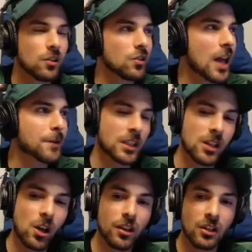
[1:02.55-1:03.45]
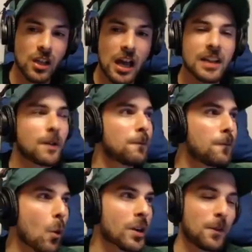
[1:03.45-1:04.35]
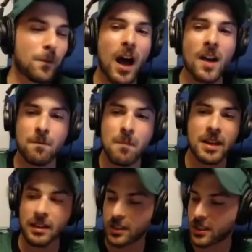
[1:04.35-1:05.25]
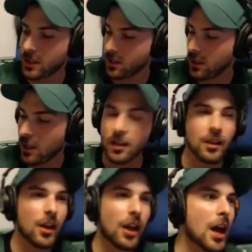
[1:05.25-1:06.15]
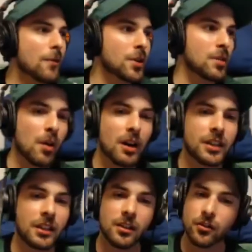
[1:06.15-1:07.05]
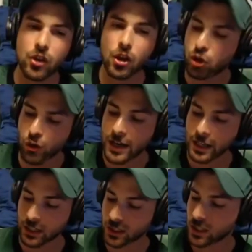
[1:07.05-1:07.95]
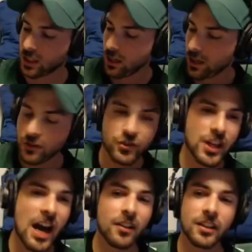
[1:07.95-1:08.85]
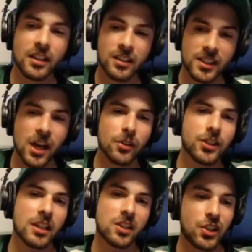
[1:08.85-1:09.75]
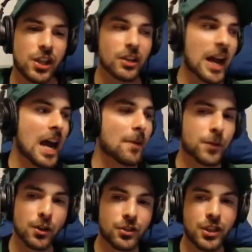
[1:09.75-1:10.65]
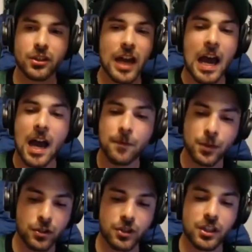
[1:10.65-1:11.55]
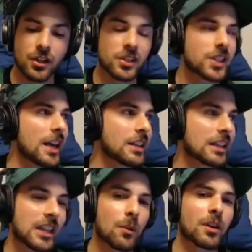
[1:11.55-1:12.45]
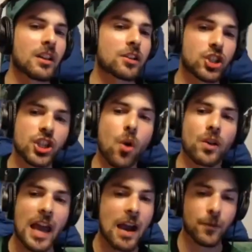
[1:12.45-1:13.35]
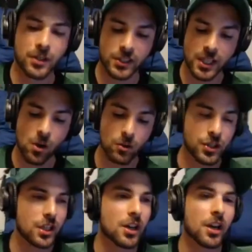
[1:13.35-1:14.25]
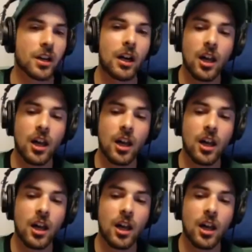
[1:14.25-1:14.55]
Left it on the line in 45 minutes. Everybody, the critics, doubting the Celtics year after year after year, saying that they were going to choke every single year.